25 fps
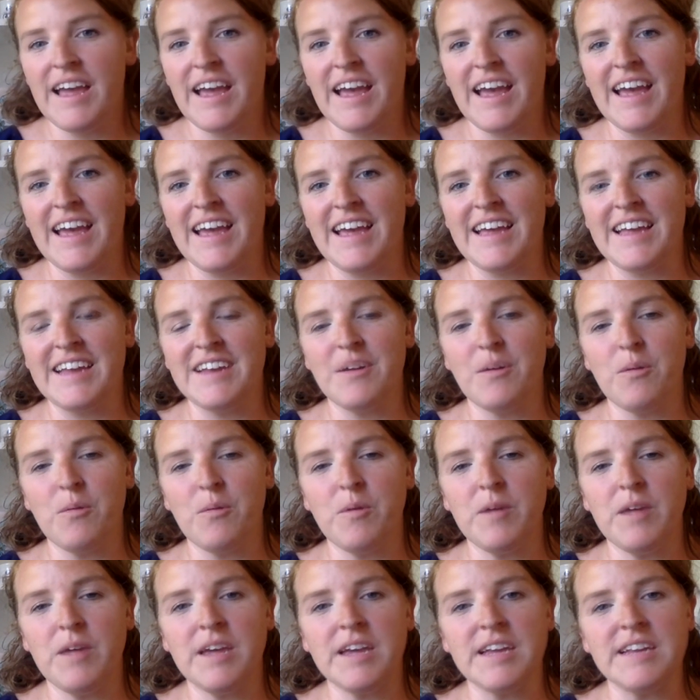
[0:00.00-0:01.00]
And
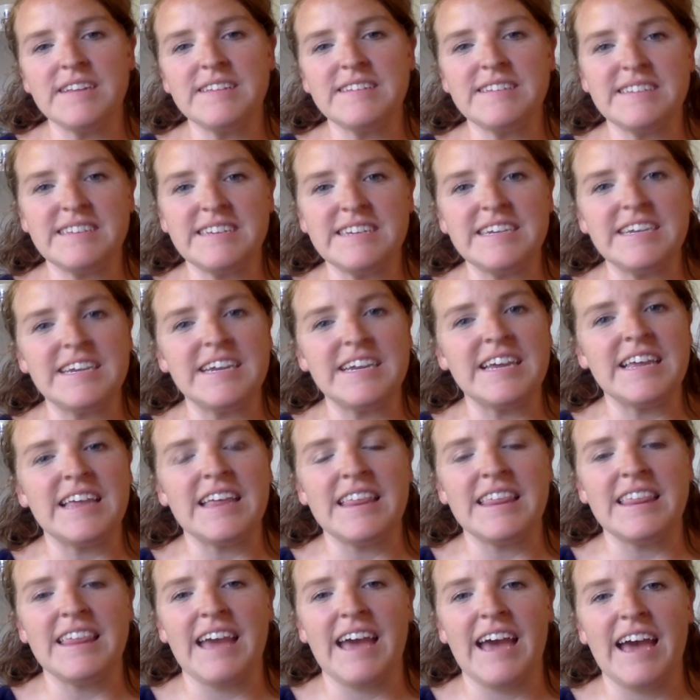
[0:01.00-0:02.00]
we can see
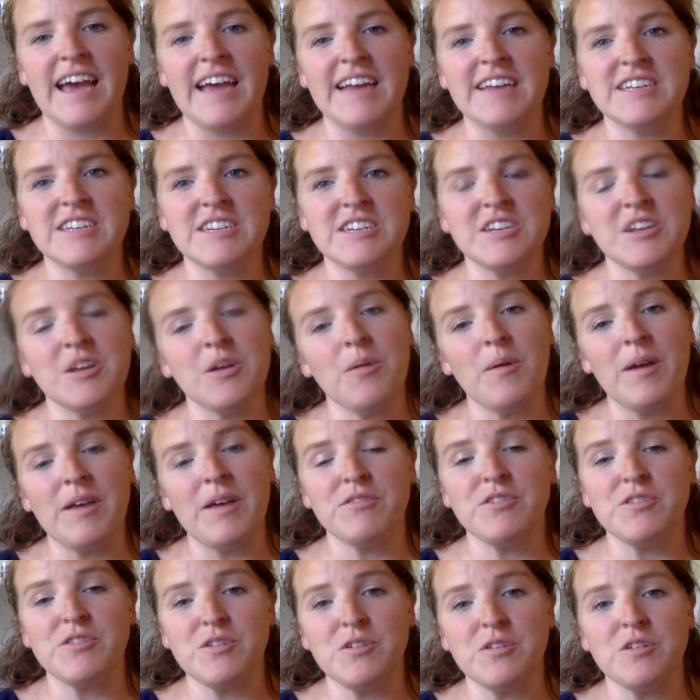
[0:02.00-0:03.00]
that, if
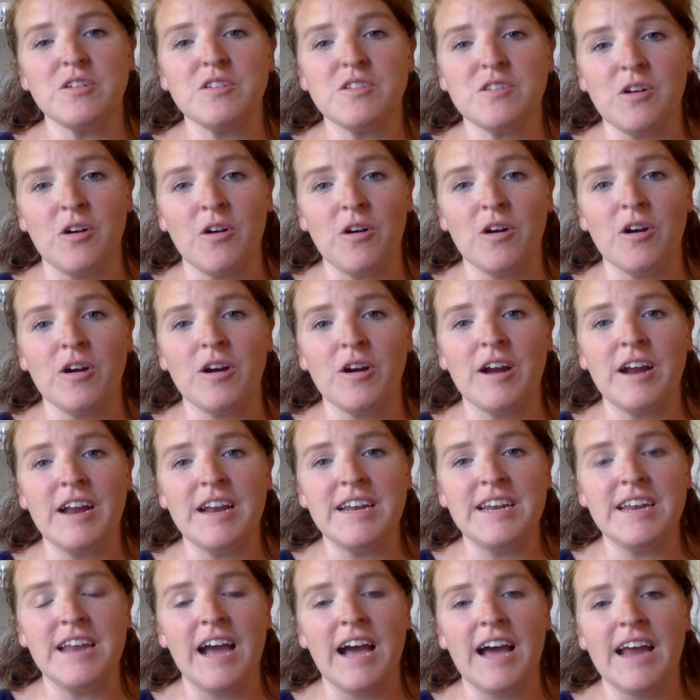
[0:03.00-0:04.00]
students are
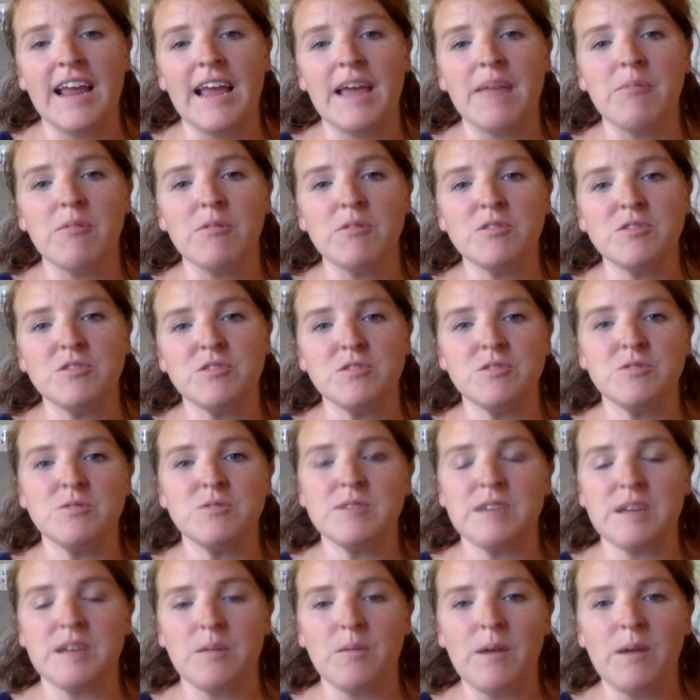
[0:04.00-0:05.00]
not able to
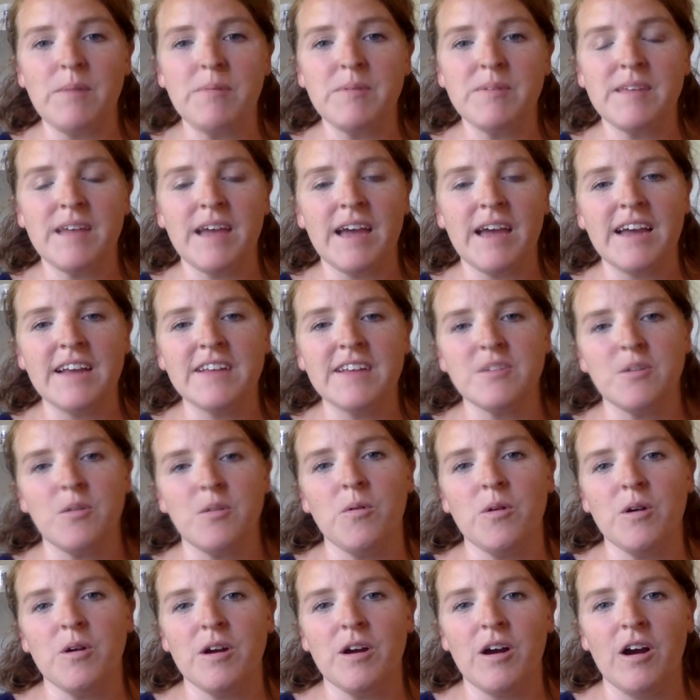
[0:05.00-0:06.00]
get websites
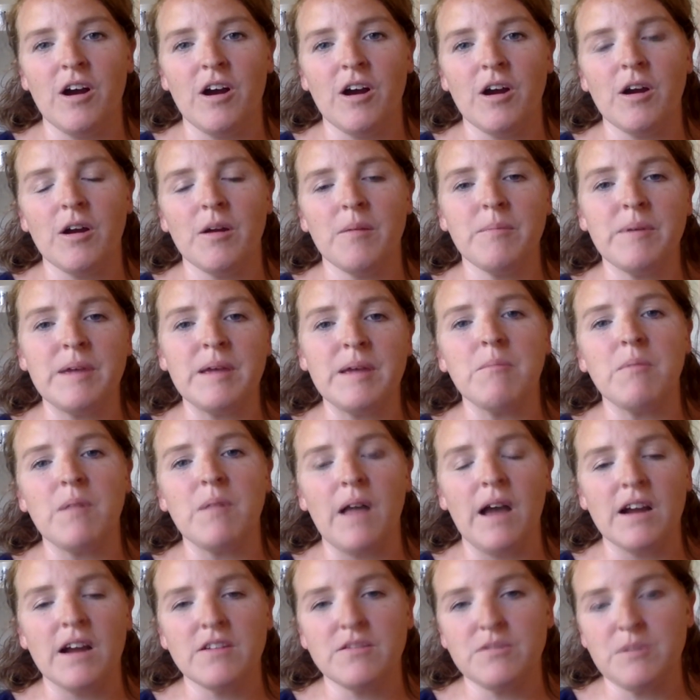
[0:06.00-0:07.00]
or are being
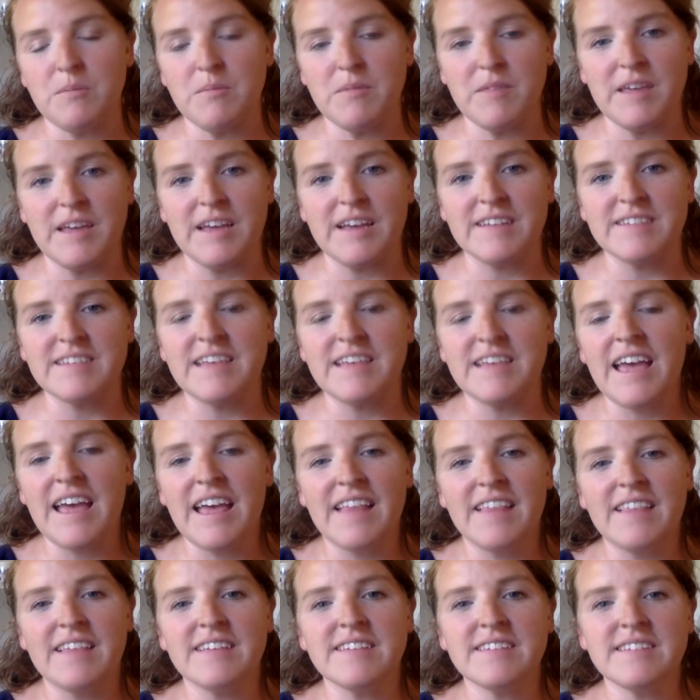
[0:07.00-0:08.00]
blocked from things,
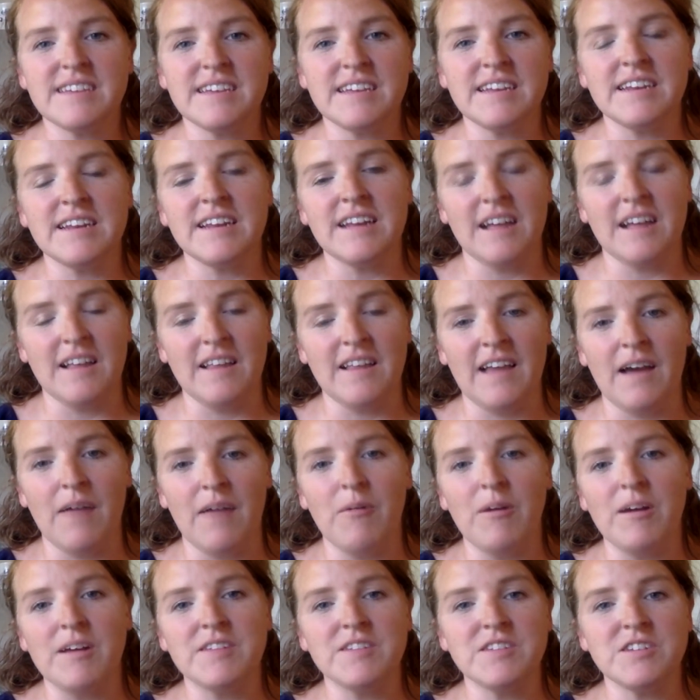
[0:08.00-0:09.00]
this can allow
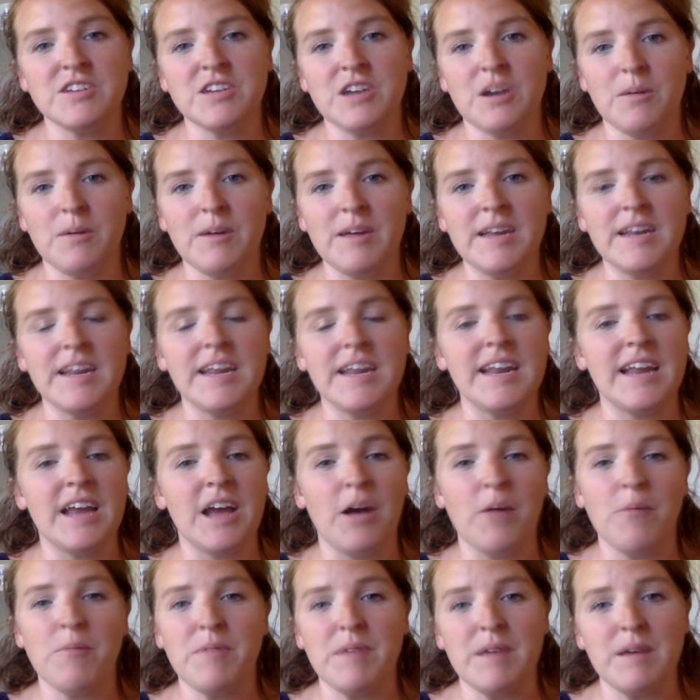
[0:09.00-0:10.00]
us to go in and
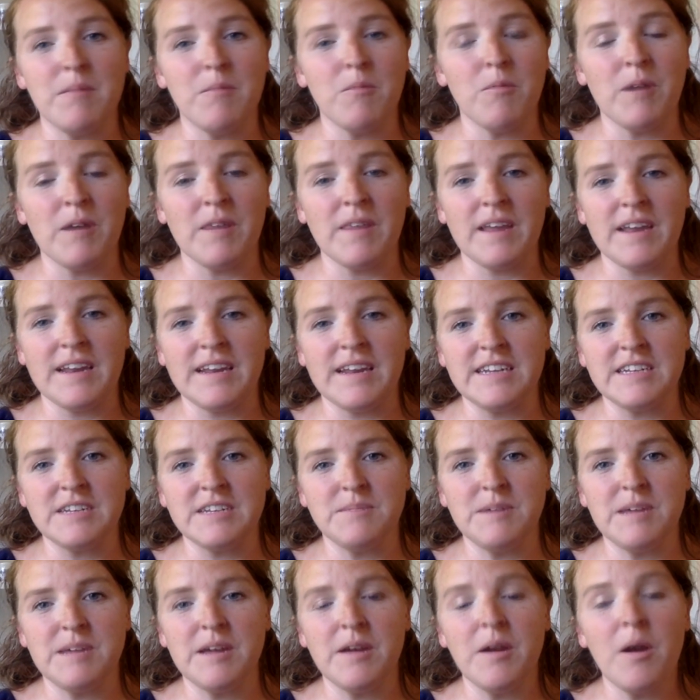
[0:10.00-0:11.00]
help them where they need to
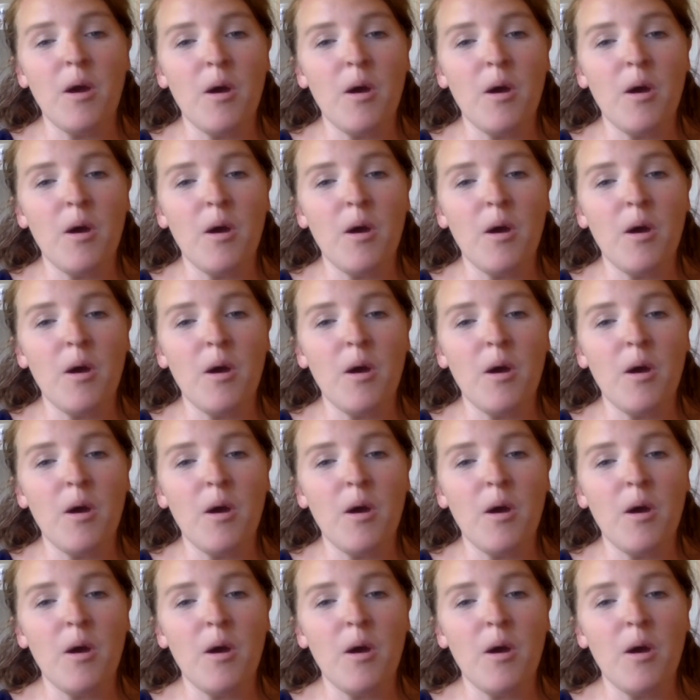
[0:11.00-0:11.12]
be